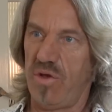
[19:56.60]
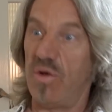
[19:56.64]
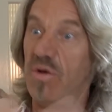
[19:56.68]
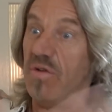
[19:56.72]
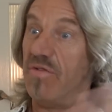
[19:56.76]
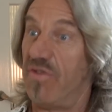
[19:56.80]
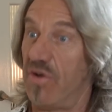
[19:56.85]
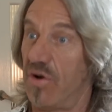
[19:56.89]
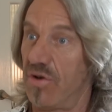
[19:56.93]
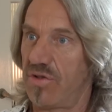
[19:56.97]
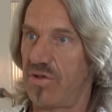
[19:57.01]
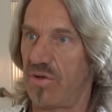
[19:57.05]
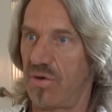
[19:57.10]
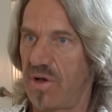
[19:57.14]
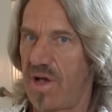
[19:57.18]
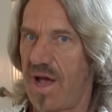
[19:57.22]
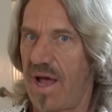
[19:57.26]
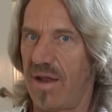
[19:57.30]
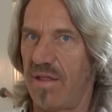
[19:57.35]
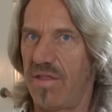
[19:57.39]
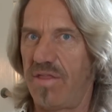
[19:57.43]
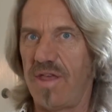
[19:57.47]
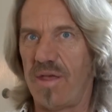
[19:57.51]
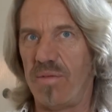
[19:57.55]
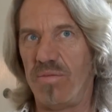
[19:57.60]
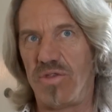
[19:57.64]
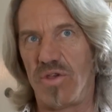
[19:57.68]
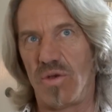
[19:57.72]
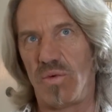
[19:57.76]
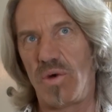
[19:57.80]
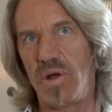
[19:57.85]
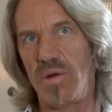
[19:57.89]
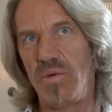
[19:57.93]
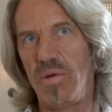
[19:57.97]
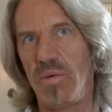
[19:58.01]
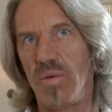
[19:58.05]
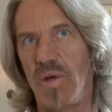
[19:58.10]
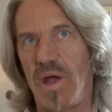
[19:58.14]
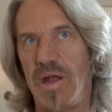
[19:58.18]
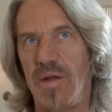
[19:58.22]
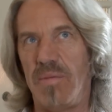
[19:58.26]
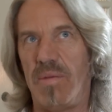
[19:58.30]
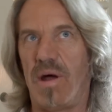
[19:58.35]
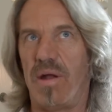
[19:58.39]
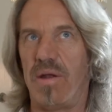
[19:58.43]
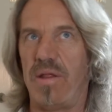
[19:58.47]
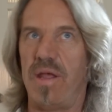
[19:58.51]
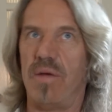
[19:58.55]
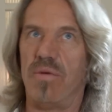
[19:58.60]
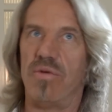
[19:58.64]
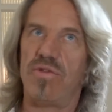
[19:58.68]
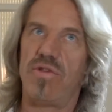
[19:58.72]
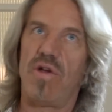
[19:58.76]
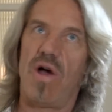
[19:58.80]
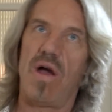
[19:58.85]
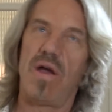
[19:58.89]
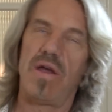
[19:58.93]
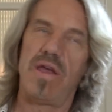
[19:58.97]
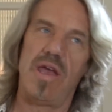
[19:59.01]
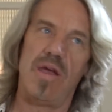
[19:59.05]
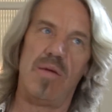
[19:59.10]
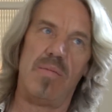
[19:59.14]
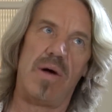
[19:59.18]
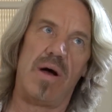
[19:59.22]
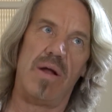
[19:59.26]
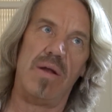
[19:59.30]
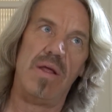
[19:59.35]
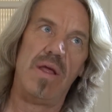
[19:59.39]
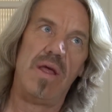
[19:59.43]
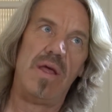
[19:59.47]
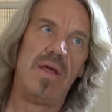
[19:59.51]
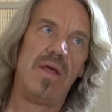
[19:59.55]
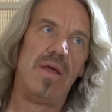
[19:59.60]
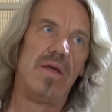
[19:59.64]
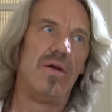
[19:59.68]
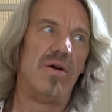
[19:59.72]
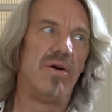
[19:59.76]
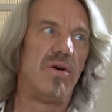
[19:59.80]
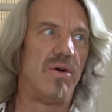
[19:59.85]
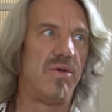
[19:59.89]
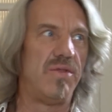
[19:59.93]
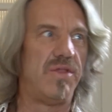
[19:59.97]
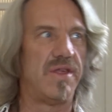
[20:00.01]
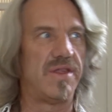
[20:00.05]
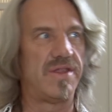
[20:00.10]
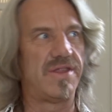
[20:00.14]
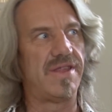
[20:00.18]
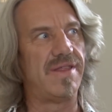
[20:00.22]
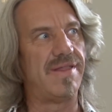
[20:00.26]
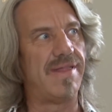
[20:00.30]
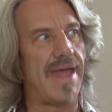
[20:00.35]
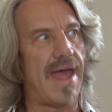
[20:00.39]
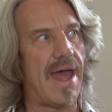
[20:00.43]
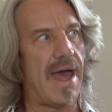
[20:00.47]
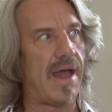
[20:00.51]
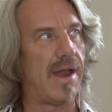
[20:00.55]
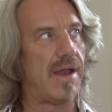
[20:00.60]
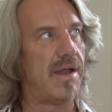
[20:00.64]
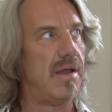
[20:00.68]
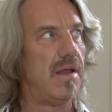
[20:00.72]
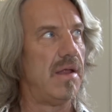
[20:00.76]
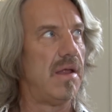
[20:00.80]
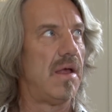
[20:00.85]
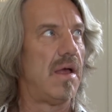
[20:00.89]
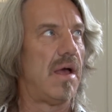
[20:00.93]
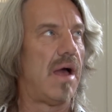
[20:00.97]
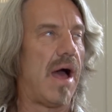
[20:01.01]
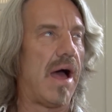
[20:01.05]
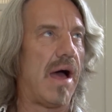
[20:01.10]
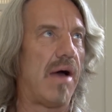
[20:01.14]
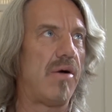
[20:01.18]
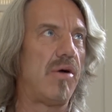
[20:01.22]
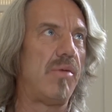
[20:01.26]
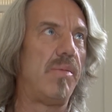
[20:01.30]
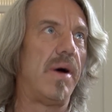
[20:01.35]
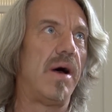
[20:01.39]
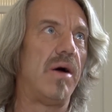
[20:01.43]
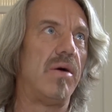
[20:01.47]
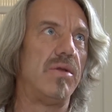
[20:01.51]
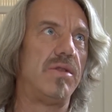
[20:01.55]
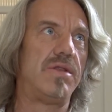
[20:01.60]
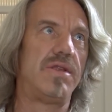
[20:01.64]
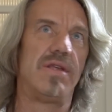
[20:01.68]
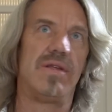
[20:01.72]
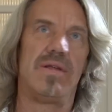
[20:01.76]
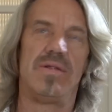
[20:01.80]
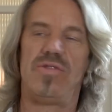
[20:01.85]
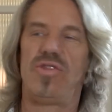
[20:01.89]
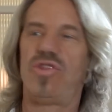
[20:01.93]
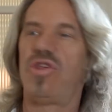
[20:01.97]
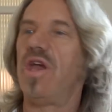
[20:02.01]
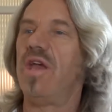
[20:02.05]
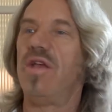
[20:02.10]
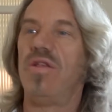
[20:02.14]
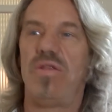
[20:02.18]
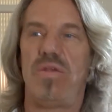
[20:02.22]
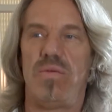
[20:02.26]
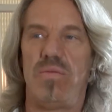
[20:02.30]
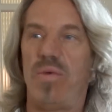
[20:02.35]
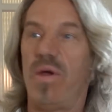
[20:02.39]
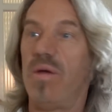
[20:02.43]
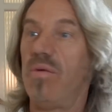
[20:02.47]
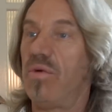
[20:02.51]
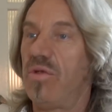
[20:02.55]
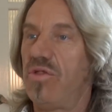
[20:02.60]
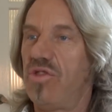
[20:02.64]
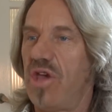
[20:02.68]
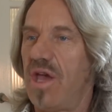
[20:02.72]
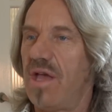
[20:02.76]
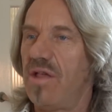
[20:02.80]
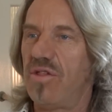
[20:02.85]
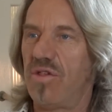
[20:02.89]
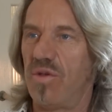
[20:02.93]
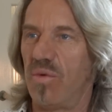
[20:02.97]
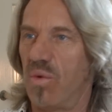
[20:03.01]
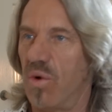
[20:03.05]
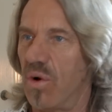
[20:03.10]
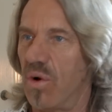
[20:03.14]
universal kind of themes. So what do we write about? And they were talking about, oh, this and that, and how about uh, change? We change the